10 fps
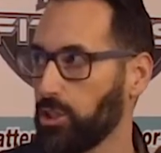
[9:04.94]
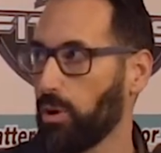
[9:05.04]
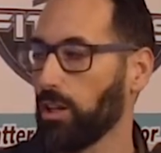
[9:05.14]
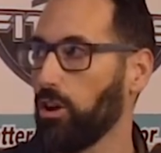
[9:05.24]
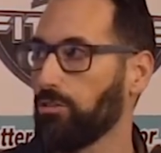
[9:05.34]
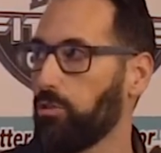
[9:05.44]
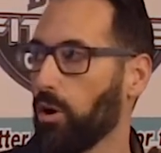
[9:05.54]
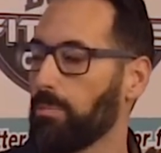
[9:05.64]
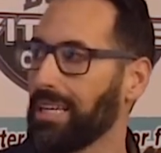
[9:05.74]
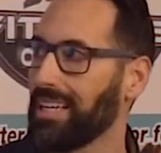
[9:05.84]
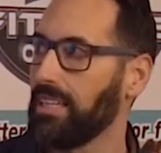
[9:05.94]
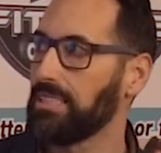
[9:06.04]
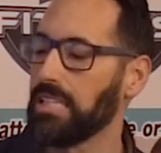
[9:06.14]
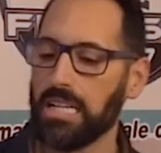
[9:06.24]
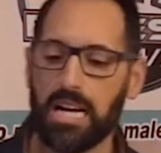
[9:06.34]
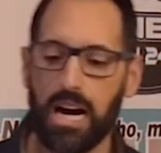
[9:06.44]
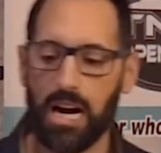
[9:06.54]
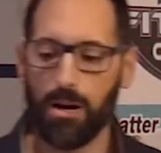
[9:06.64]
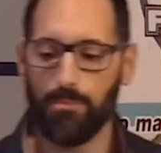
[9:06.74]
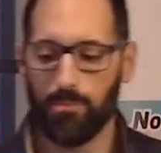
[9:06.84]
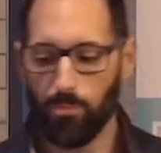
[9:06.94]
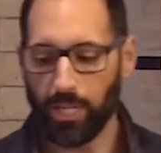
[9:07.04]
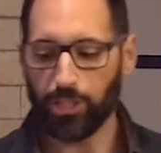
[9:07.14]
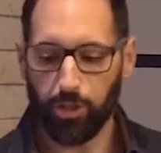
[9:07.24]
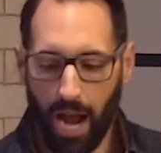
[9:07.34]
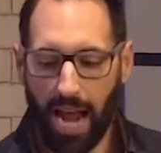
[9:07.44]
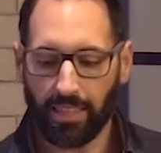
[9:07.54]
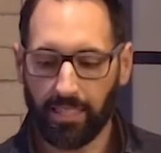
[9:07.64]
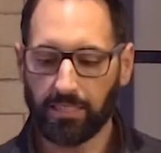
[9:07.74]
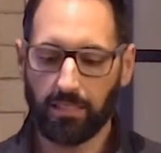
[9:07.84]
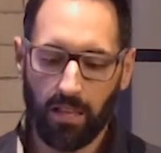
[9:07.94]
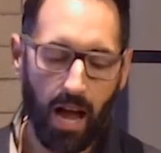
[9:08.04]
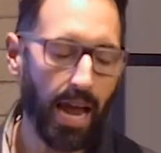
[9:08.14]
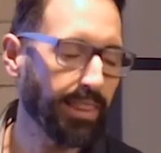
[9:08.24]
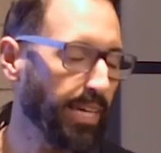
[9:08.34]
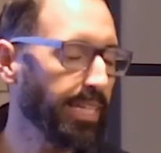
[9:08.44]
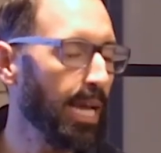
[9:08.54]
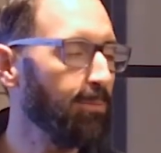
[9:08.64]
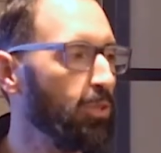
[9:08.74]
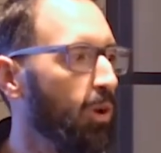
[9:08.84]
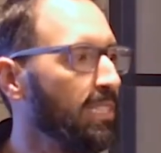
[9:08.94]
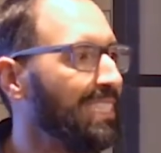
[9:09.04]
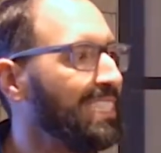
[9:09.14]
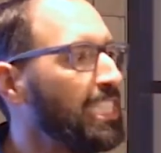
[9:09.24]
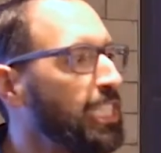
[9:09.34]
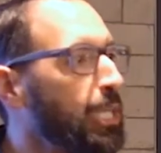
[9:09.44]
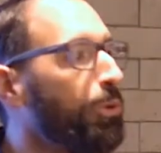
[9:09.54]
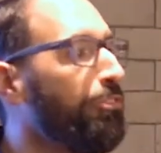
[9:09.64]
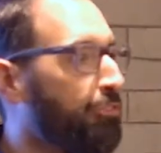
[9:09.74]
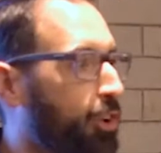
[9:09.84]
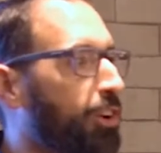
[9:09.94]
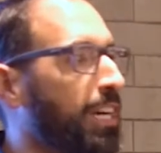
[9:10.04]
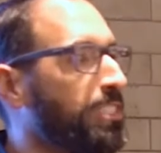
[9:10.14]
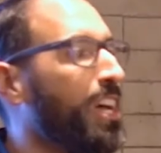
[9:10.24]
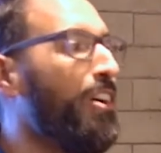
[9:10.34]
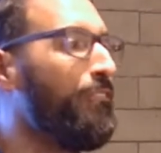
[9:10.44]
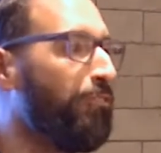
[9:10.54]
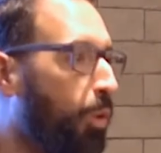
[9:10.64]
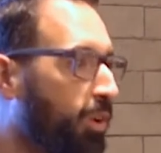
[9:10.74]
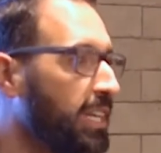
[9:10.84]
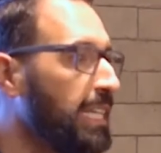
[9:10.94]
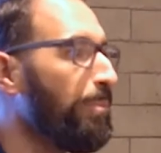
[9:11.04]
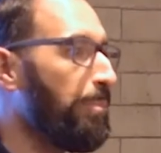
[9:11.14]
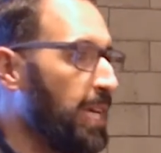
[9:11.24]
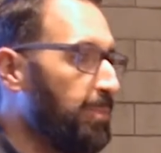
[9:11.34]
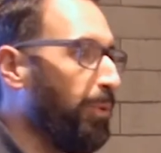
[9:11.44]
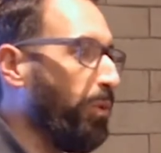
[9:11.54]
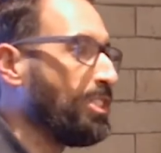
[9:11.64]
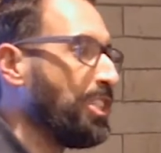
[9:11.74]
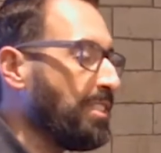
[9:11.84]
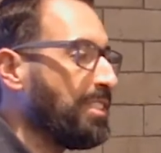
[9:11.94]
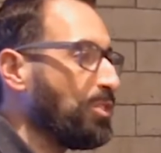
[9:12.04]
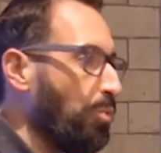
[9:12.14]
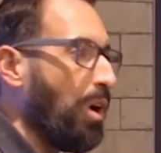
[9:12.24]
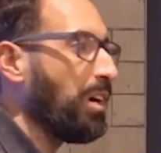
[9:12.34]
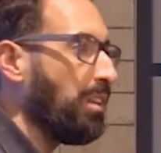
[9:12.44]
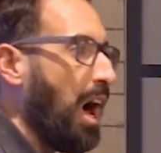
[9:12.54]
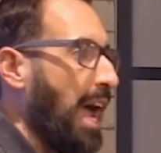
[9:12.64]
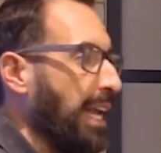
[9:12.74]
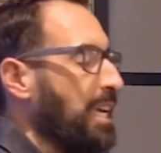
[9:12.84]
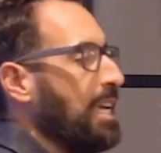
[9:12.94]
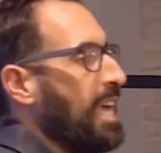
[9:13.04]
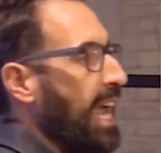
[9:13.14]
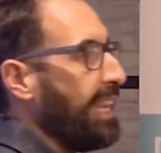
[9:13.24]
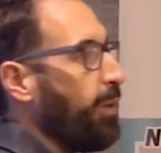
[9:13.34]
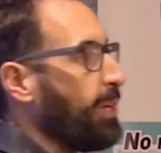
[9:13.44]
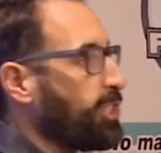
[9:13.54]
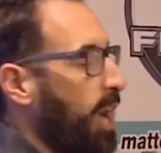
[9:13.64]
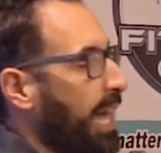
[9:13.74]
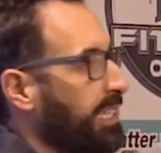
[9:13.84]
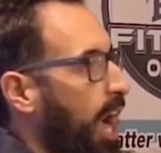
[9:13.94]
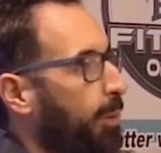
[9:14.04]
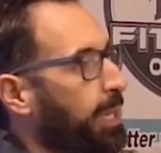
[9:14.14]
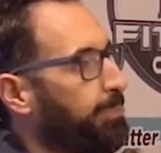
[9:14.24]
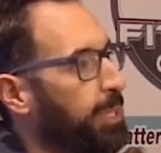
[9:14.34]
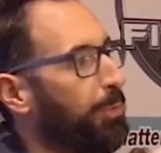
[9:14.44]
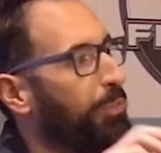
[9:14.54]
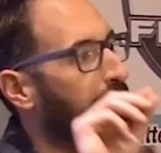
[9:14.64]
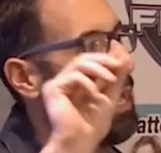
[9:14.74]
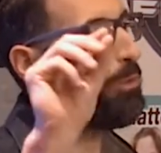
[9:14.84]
you want to look for, because we tracked this client that came to us, and she referred us 40 people, just this one client. And then we tracked how many people they